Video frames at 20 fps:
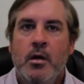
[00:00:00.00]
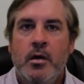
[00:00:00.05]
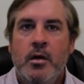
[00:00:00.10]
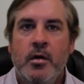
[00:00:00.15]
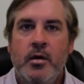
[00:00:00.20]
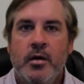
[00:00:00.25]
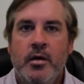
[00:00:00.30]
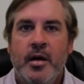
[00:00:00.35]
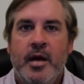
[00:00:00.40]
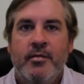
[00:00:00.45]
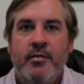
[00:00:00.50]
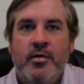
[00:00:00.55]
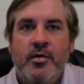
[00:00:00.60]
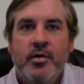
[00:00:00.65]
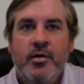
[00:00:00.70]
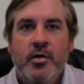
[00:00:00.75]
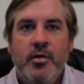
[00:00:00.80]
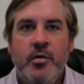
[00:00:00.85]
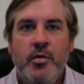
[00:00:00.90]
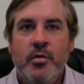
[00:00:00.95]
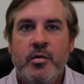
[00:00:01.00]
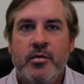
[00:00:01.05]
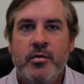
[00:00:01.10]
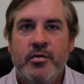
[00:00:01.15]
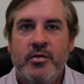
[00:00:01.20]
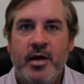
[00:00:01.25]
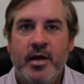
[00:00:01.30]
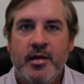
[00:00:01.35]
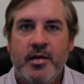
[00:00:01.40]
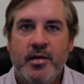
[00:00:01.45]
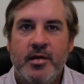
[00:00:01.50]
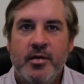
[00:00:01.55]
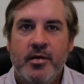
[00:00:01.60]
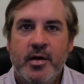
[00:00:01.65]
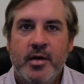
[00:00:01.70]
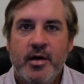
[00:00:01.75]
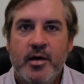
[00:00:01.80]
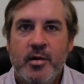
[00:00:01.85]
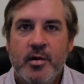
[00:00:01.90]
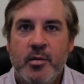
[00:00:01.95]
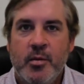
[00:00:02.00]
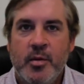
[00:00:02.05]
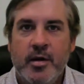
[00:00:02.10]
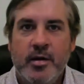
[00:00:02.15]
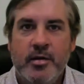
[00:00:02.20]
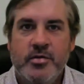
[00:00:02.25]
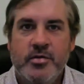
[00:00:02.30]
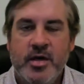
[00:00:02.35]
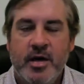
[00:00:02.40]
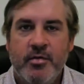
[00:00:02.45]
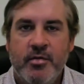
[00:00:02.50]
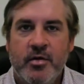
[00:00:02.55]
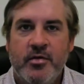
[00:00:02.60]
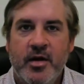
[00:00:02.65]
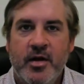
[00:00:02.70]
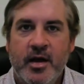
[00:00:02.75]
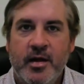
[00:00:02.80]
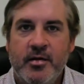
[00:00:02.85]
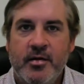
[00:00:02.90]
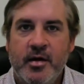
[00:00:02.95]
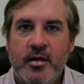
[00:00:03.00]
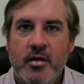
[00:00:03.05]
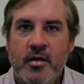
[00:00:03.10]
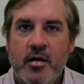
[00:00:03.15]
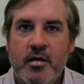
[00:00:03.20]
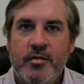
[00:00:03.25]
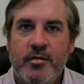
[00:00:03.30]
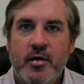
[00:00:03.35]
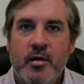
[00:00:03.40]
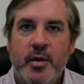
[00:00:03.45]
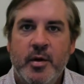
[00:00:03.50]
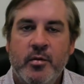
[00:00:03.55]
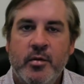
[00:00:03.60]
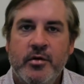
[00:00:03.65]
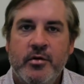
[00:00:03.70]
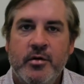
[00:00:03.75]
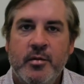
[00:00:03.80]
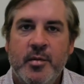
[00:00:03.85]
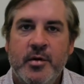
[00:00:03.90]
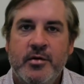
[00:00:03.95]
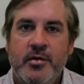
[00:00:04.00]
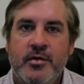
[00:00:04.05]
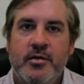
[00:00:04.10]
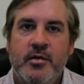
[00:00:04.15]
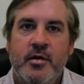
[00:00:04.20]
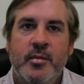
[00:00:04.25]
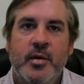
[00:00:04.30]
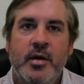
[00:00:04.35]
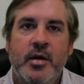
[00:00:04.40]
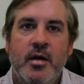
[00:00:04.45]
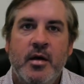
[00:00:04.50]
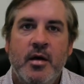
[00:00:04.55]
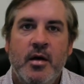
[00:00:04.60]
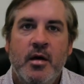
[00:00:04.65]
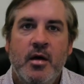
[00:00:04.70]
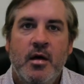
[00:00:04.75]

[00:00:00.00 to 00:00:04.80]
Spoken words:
Good afternoon. Seth Little here with Jeffords Anthony Law Firm in Ridgeland, Mississippi.